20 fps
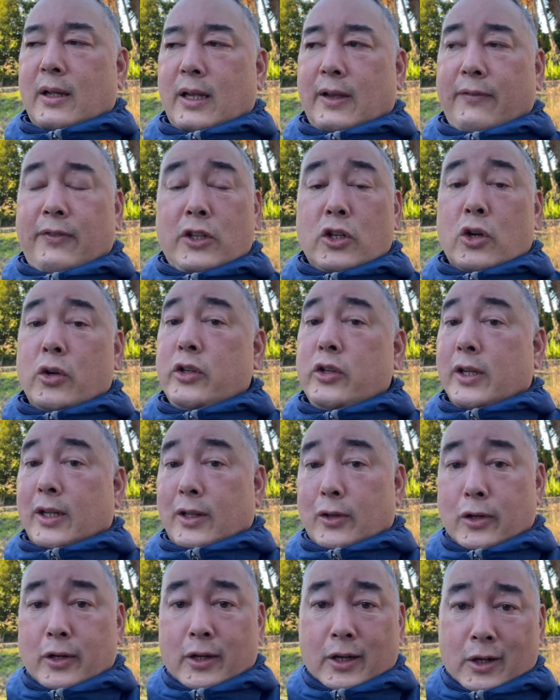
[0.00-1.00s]
If you don't, you can
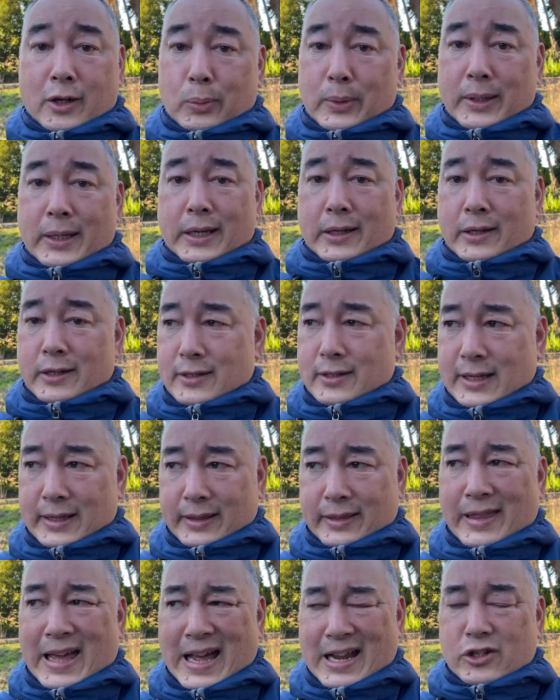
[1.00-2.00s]
learn it in a weekend. It's not
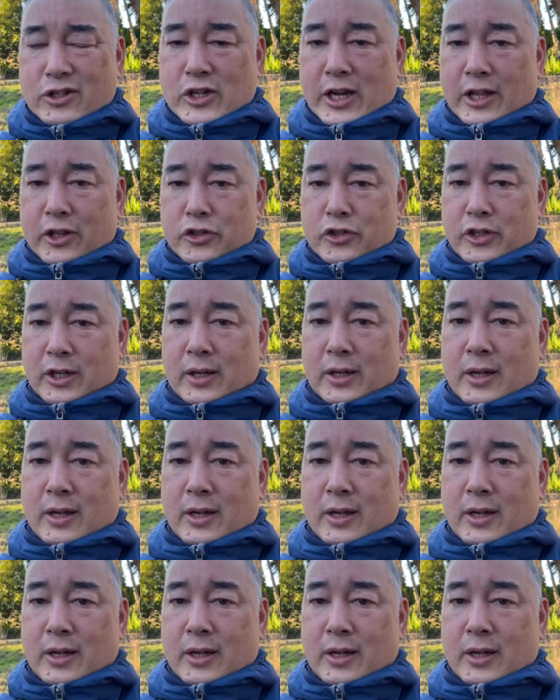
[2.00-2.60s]
that challenging.